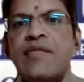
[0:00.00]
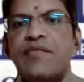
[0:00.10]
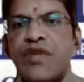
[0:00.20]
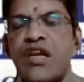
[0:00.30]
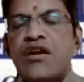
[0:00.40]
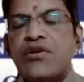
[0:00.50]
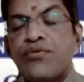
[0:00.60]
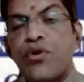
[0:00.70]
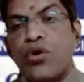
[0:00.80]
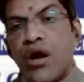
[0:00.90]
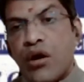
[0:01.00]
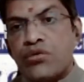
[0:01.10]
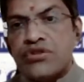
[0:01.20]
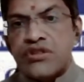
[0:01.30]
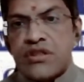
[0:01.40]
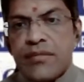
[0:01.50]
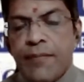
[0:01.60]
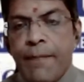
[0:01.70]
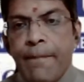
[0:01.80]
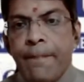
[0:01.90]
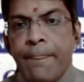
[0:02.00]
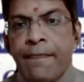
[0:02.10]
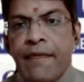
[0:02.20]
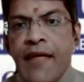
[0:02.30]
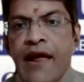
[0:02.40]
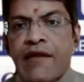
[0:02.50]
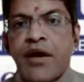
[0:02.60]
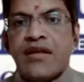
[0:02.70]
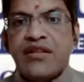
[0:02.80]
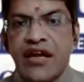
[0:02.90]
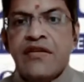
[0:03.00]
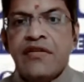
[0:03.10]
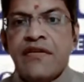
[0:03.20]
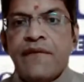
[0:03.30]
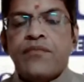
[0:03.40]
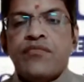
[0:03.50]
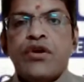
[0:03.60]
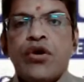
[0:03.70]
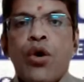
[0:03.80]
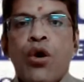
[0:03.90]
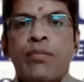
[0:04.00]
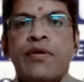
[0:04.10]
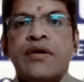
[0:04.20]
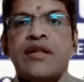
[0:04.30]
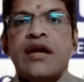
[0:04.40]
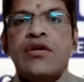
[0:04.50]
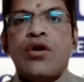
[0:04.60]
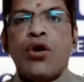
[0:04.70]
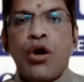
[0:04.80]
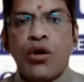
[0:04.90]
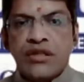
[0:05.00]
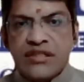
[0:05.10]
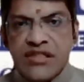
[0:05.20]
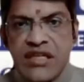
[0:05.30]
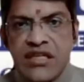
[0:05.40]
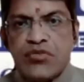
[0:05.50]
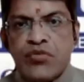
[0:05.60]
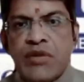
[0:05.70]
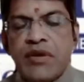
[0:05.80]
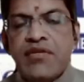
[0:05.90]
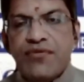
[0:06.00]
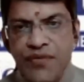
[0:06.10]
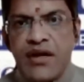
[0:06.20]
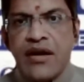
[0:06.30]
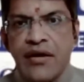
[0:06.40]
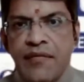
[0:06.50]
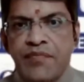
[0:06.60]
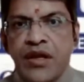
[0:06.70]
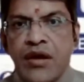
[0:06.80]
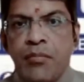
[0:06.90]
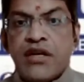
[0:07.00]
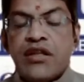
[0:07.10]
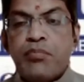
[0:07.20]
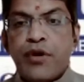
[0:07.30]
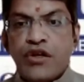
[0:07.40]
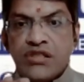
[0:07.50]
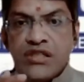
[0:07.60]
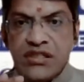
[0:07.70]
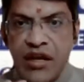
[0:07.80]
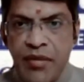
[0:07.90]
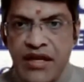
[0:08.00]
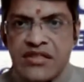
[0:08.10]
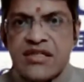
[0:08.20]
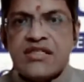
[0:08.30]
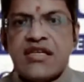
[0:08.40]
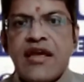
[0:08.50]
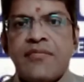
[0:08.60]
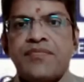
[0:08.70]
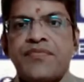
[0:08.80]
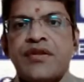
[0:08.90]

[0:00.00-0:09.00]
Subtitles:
3 to 4 rounds. And by then, we hope that all the seats will be filled. But the process remains the same,